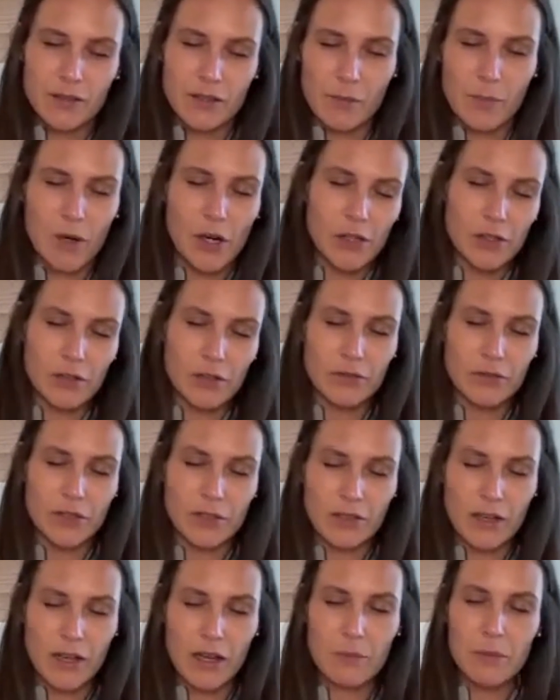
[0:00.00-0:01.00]
part of the
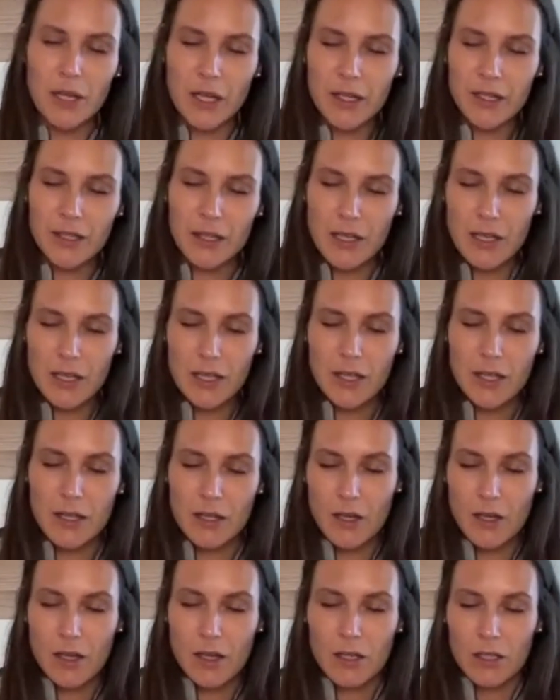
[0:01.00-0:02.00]
timeline.
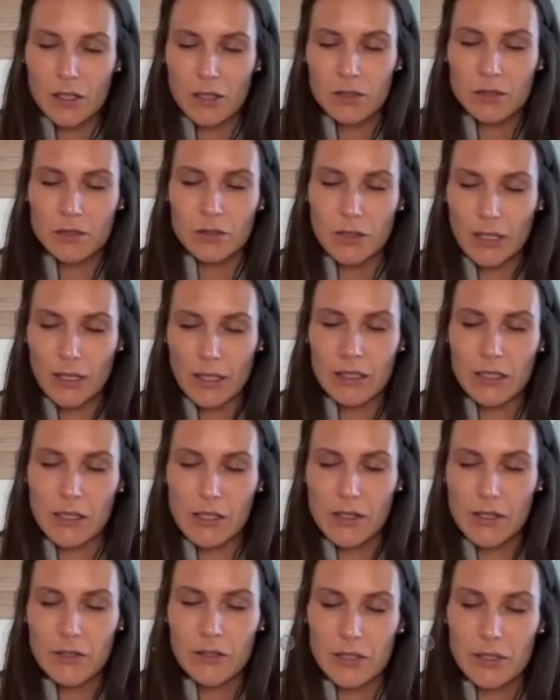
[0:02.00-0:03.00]
So I
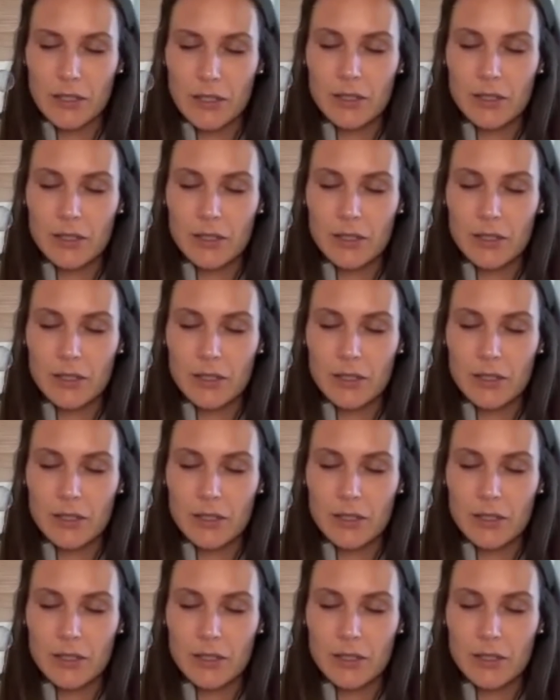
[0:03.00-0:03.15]
clear